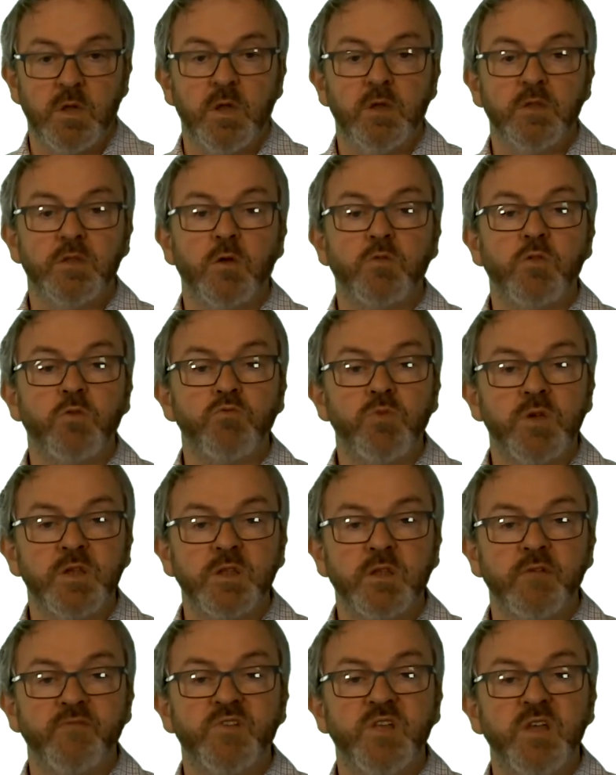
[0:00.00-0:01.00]
So the risk
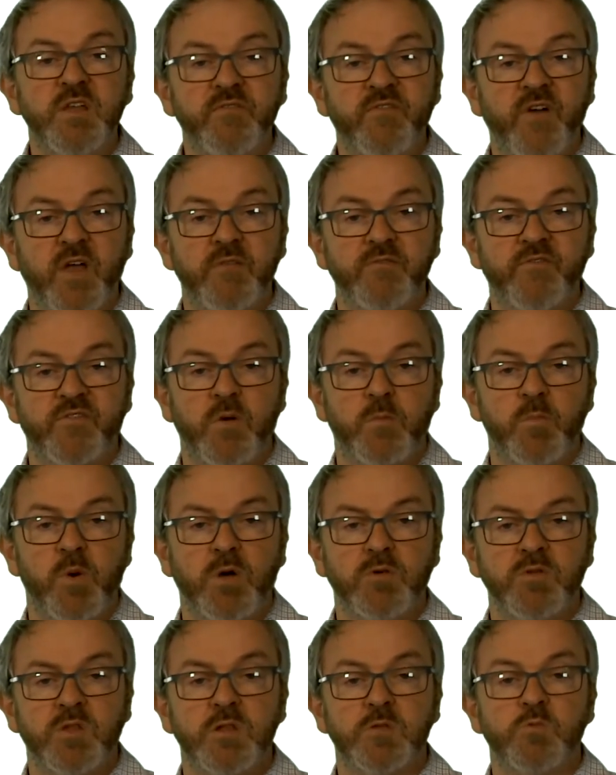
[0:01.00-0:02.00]
of deep vein
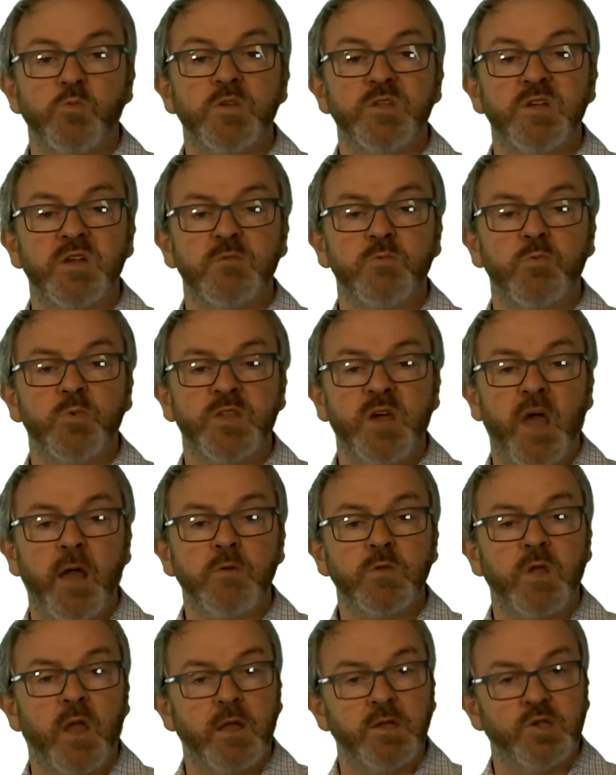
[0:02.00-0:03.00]
thrombosis without
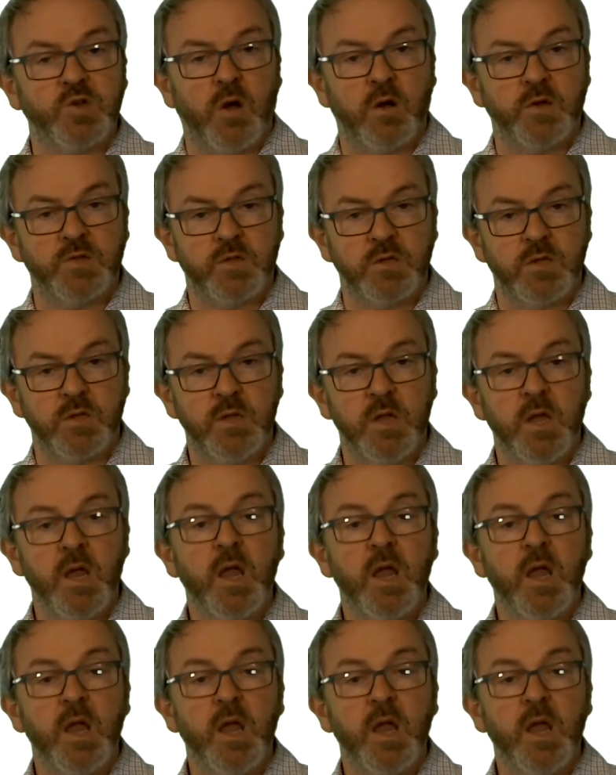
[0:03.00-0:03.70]
HRT